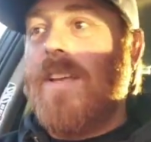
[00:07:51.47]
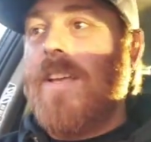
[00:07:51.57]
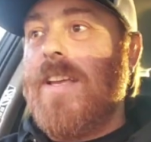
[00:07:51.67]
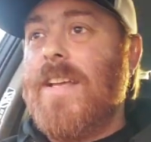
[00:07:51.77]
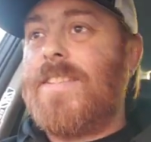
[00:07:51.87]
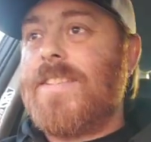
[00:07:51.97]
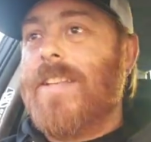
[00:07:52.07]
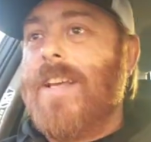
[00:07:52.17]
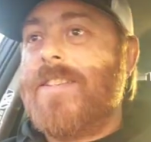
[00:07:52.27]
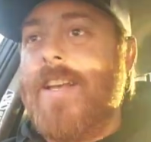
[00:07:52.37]
it's
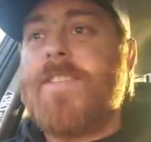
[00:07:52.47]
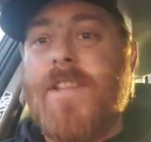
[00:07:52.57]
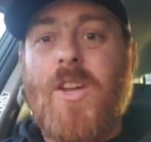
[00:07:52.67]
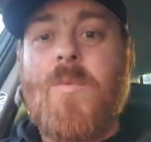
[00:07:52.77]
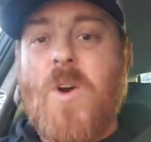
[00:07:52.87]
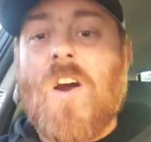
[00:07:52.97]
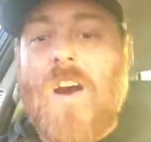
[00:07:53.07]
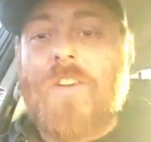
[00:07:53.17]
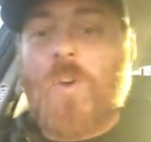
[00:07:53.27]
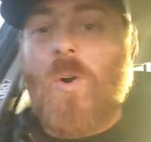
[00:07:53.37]
a little more
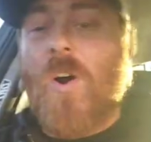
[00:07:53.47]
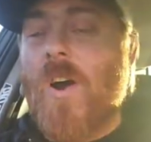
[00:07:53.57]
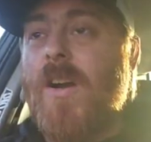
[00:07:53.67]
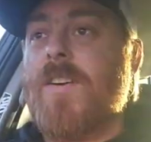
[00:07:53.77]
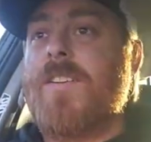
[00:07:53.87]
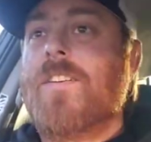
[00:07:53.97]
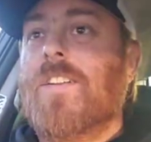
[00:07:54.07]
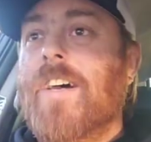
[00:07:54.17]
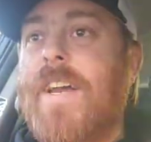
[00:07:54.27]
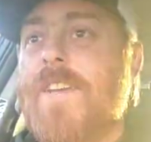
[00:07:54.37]
hardcore.
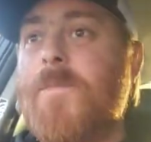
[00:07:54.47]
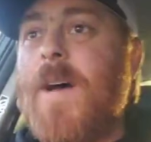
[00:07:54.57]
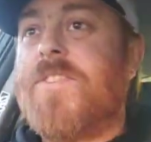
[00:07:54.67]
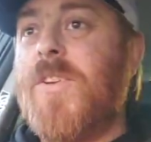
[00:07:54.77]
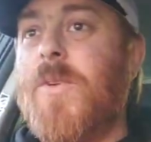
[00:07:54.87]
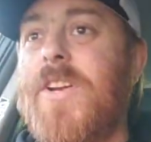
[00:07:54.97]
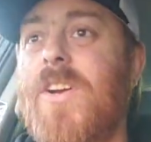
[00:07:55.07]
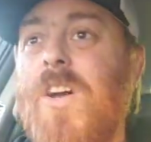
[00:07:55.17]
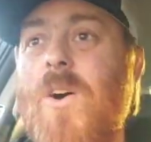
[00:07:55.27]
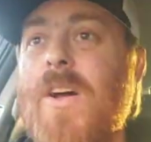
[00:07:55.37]
Like, especially when you're
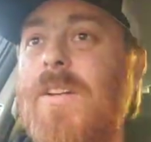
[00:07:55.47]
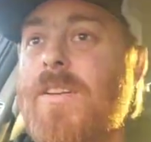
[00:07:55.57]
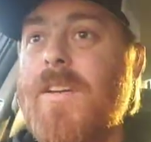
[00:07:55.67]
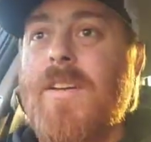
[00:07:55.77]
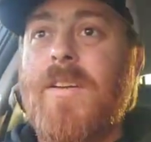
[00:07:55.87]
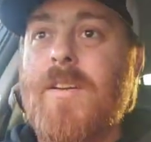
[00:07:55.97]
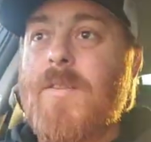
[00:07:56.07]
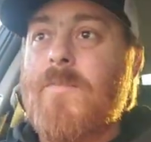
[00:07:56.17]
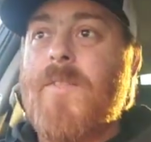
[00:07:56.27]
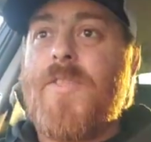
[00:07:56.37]
going
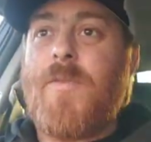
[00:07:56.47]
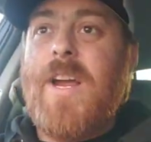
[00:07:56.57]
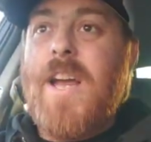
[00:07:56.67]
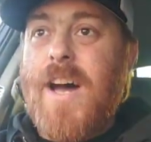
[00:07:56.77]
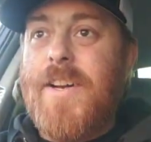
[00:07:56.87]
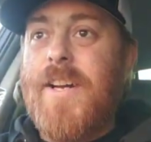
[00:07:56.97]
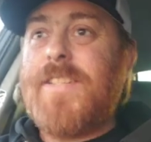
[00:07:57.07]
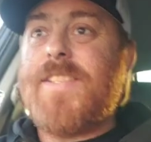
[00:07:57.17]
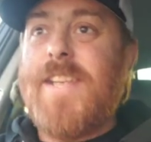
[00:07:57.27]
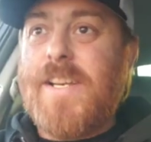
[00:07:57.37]

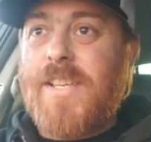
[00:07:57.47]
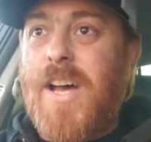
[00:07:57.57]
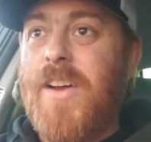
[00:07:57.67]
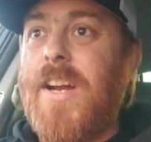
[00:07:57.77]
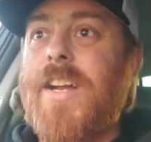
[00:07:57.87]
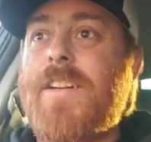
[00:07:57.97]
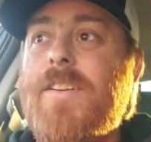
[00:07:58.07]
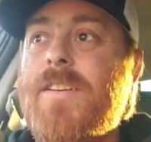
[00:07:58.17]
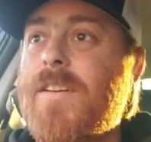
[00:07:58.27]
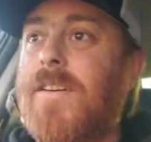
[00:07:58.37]
300, 600,
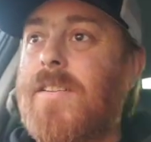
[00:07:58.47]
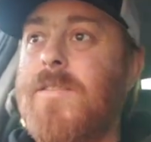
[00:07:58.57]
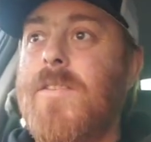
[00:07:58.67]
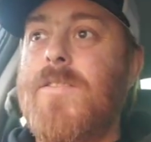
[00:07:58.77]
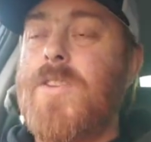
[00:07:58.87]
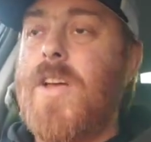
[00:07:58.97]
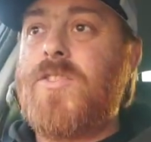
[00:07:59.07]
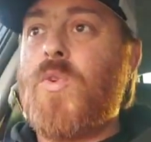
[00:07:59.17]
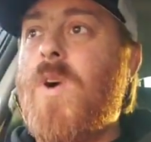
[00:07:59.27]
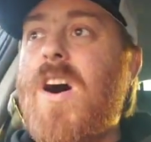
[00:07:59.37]

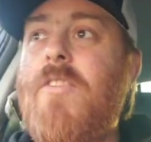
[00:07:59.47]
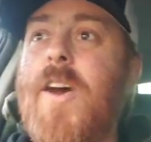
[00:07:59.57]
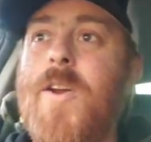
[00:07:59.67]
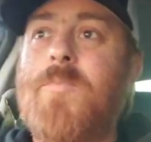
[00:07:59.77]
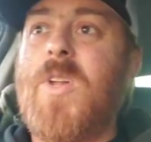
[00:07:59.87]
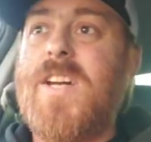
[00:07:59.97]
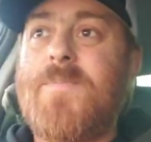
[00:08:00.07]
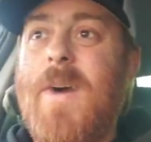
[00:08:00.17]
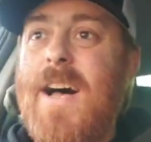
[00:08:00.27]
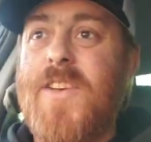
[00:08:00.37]
1,200 plus
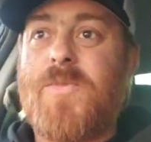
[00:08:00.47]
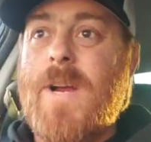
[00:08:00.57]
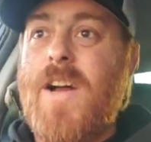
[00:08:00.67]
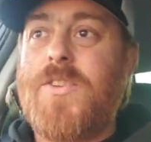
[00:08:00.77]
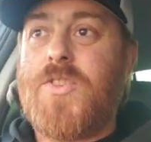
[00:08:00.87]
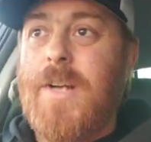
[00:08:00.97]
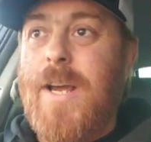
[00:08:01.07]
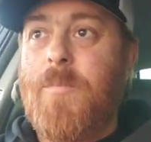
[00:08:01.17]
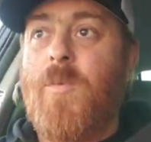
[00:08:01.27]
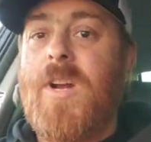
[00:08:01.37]
miles round
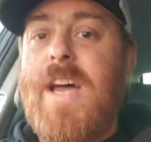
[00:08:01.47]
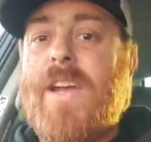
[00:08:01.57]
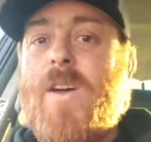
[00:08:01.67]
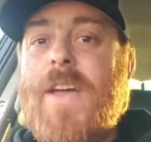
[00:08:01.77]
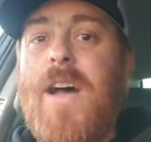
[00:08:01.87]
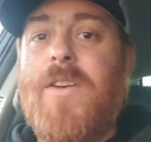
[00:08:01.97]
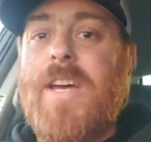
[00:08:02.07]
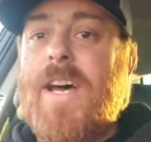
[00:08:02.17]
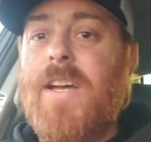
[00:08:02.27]
trip. When I go down to